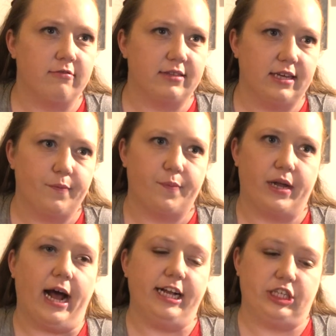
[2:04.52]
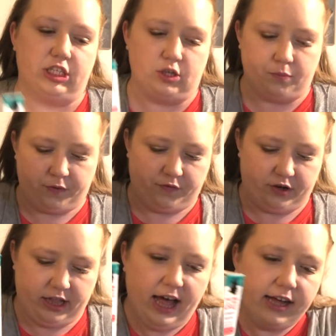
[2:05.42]
with it, but I just don't
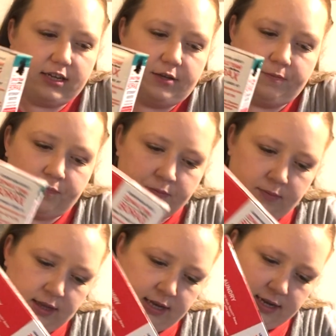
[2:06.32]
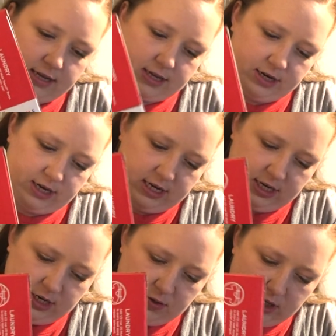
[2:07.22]
prefer that. So you're going to
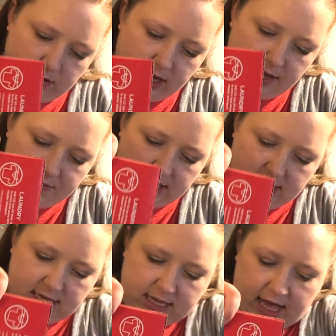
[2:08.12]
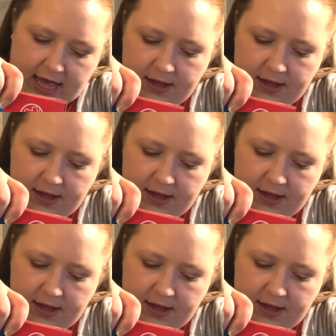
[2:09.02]
do 2 cups of this guy.